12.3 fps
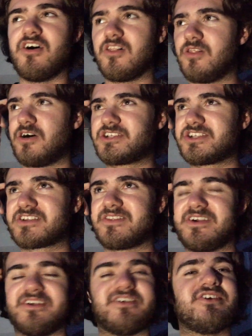
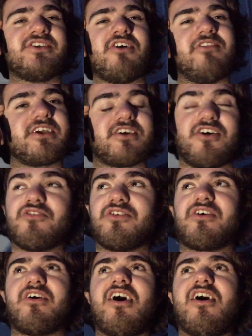logically, like, oh,
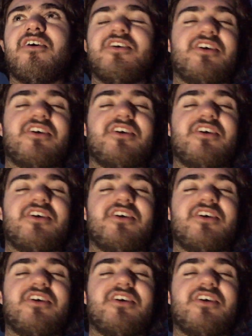there are